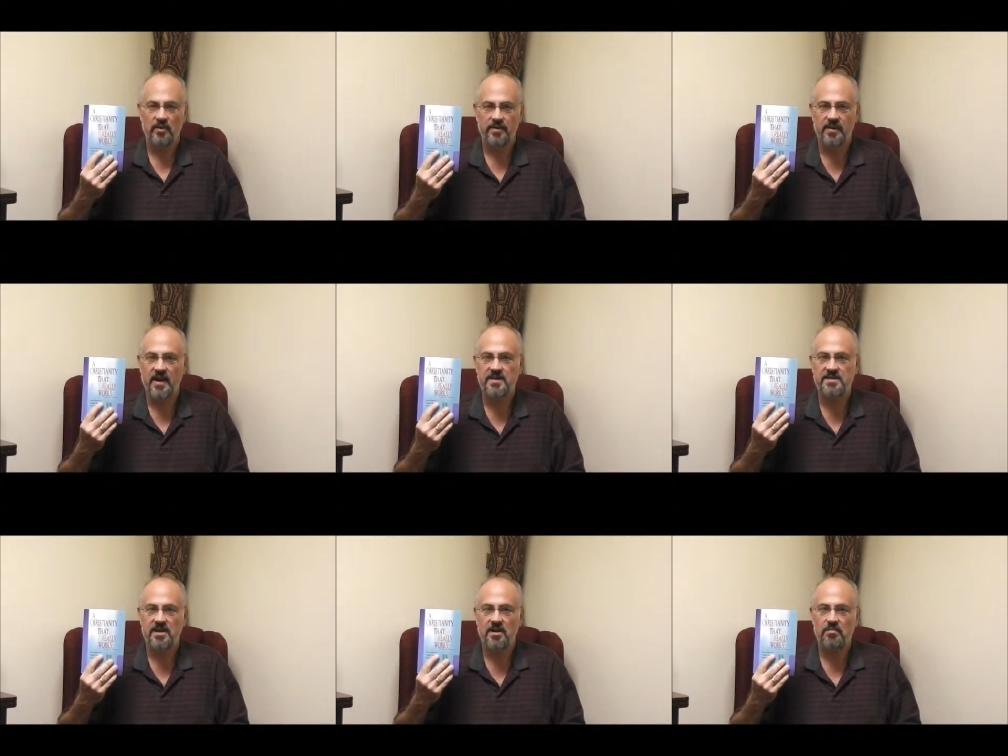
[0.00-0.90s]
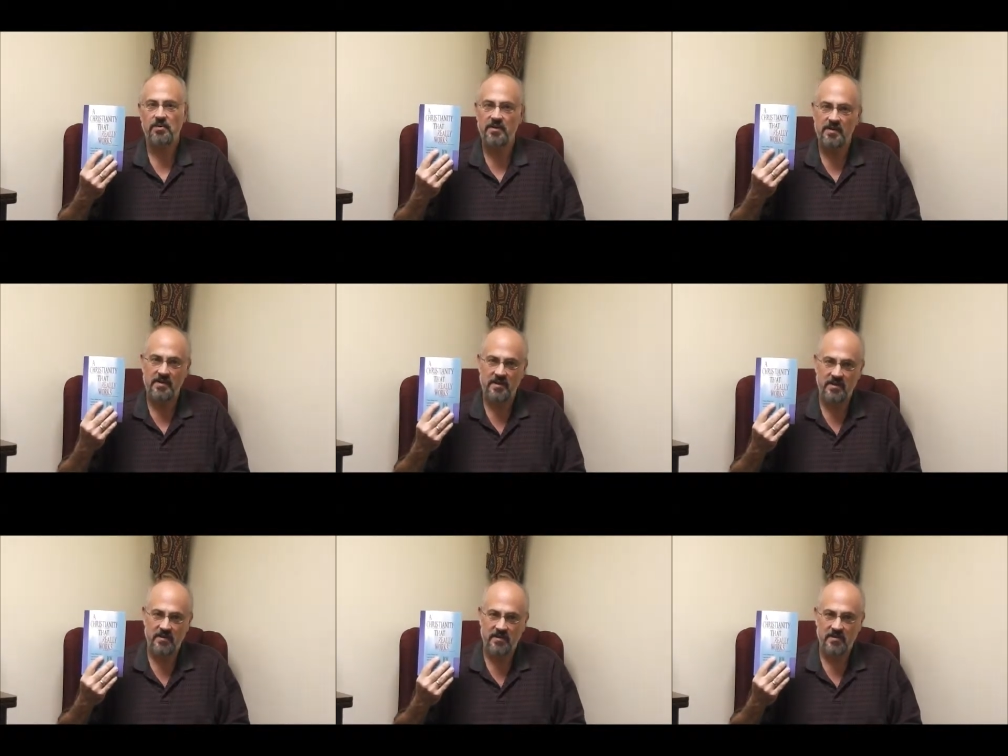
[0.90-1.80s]
with God's help,
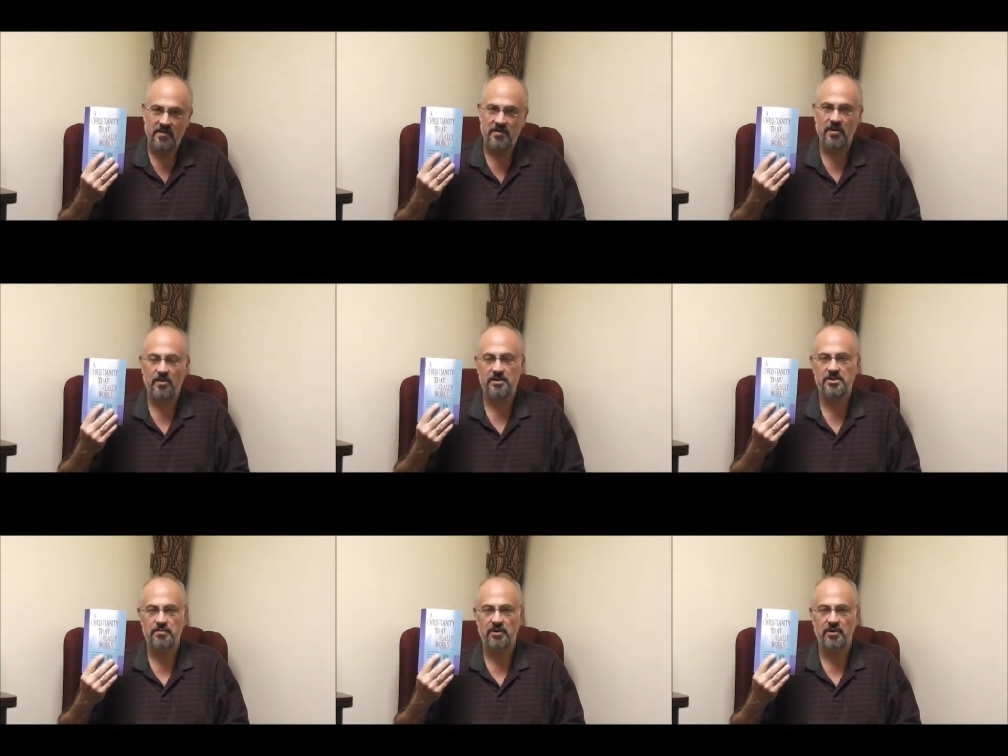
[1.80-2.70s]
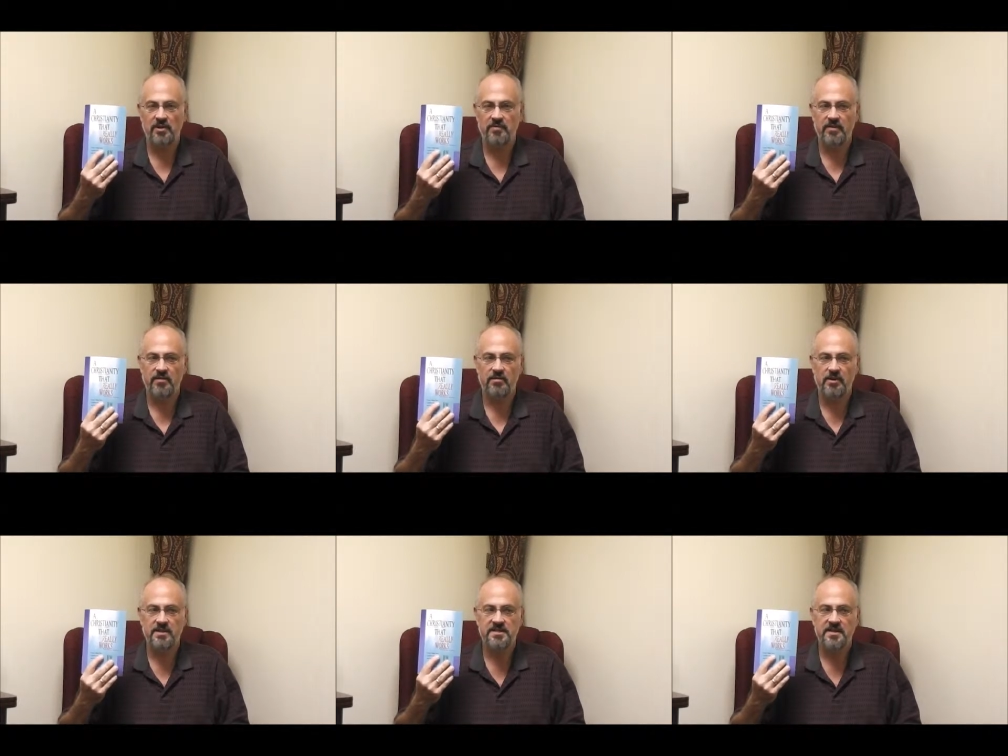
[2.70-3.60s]
the Holy Spirit living
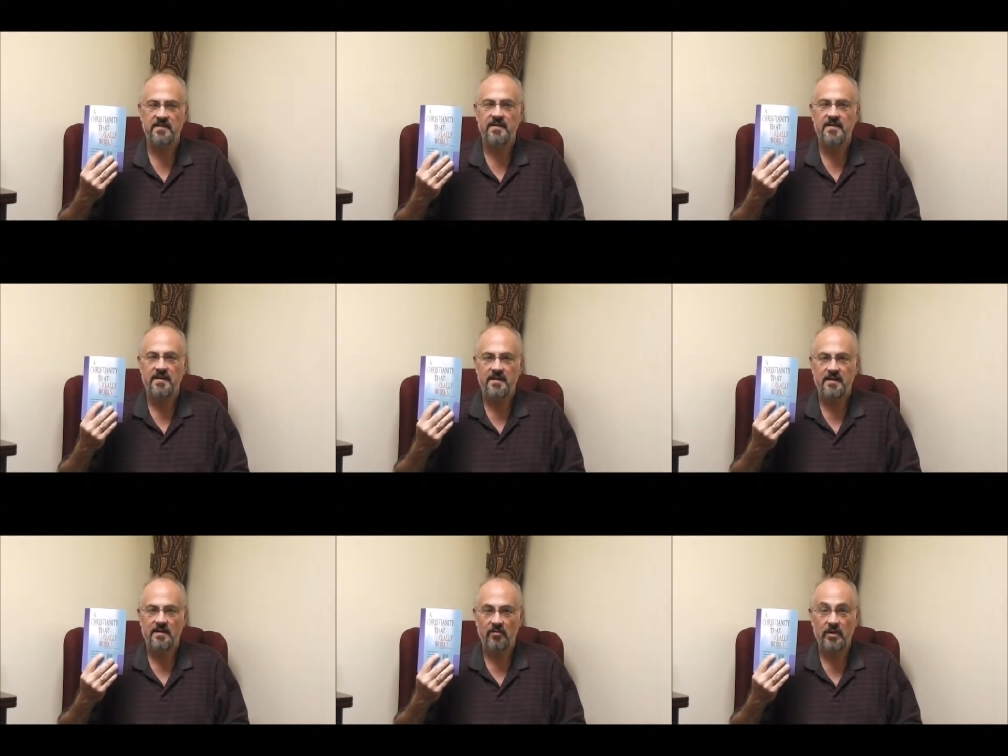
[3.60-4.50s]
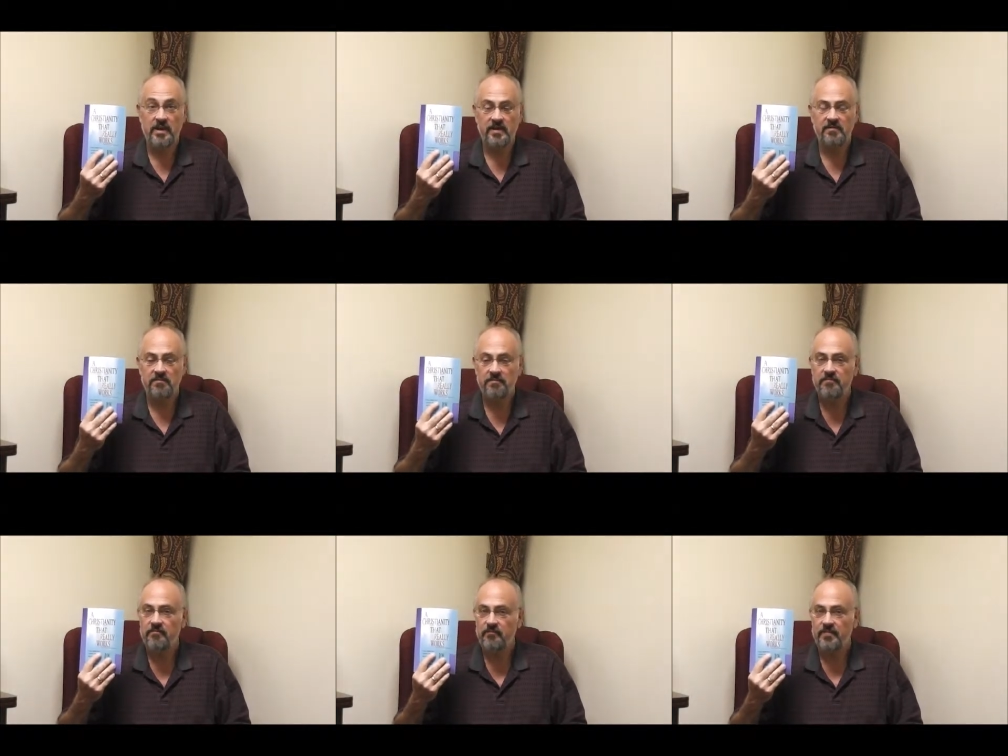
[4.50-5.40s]
through us, we can
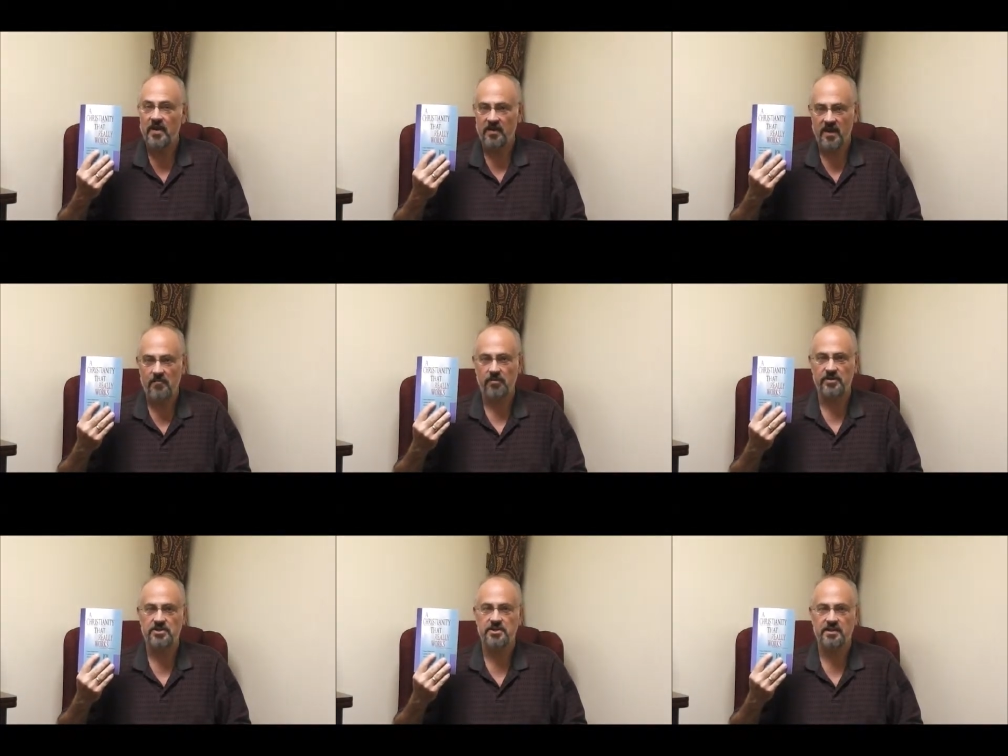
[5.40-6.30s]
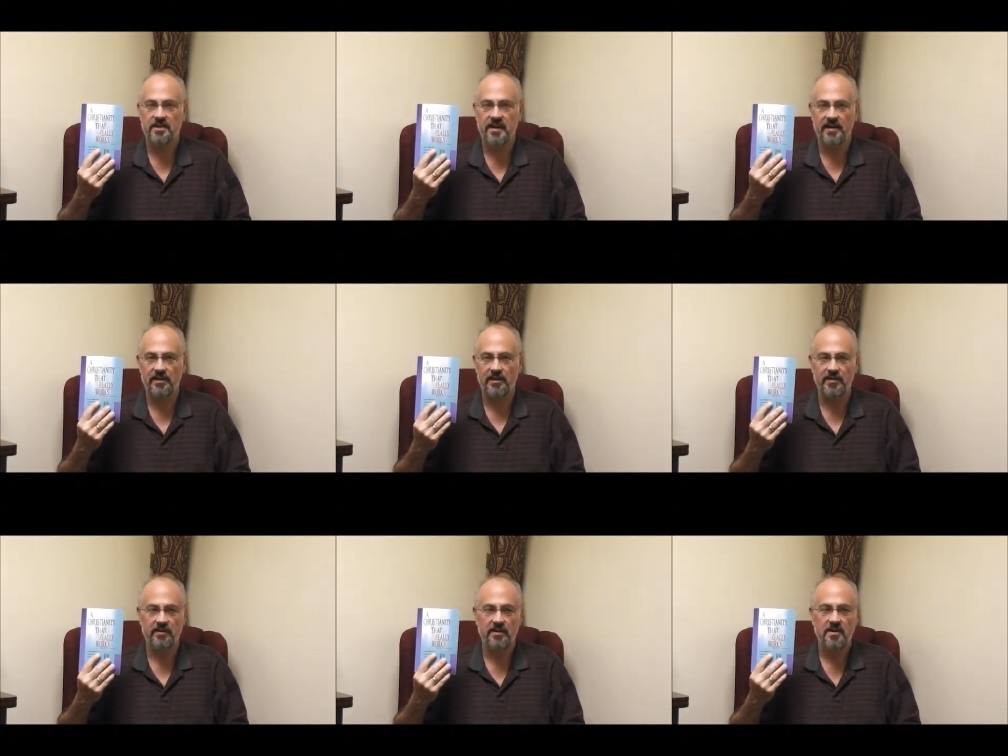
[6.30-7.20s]
accomplish godly
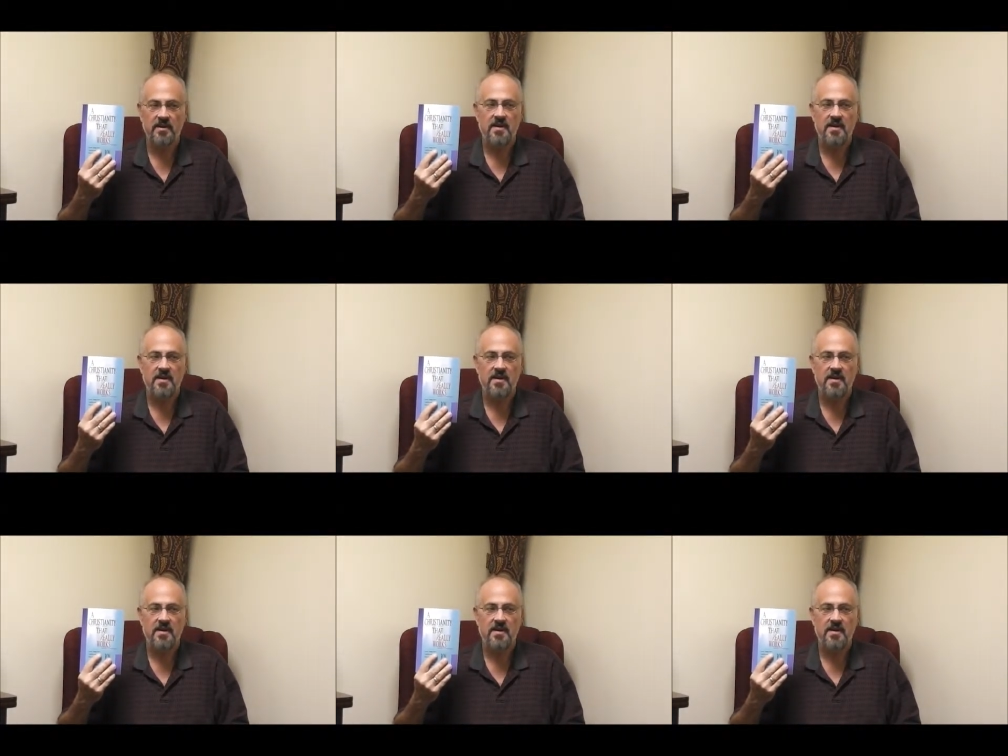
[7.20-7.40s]
living.